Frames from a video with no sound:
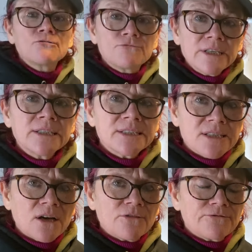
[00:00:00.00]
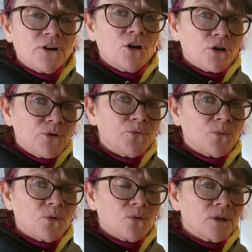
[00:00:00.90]
really tough hoof
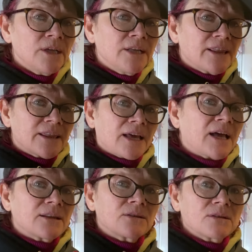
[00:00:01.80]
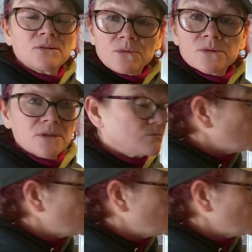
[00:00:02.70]
wall that the horse can